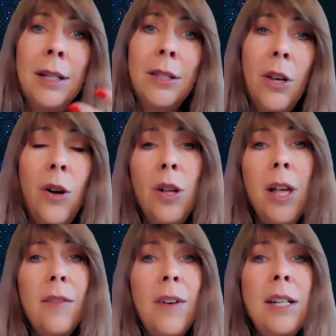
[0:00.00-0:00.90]
So a
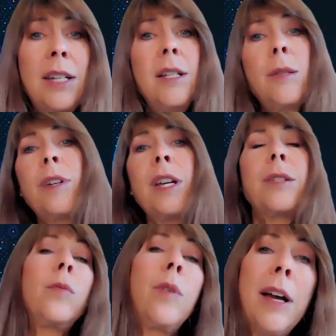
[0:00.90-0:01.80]
lot of ideas were
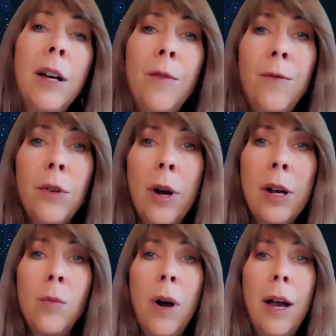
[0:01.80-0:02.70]
kicked around for
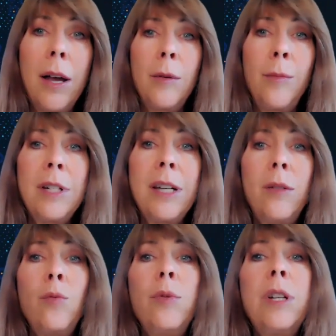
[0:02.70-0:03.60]
quite a while, but
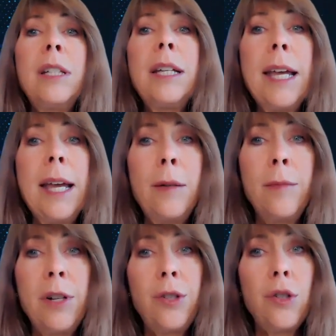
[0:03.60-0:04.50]
none really gained
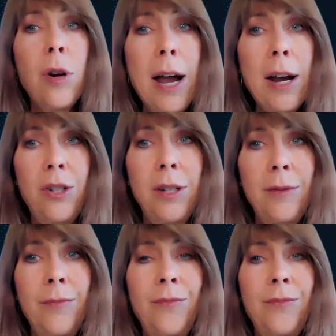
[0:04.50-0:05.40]
much
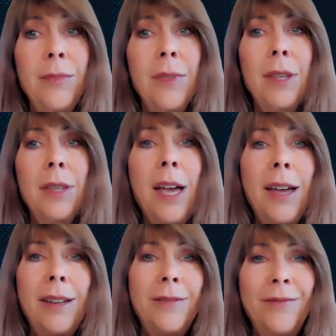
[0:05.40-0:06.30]
traction.
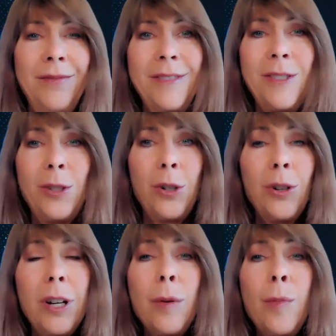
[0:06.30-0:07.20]
Then,
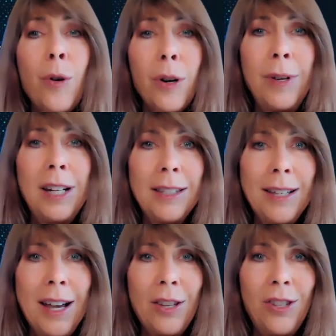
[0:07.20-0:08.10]
during a board meeting
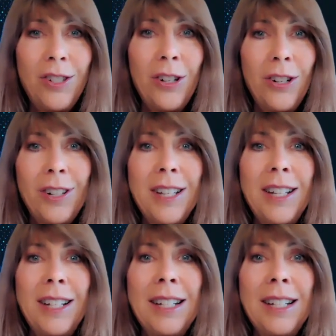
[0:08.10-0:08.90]
last year,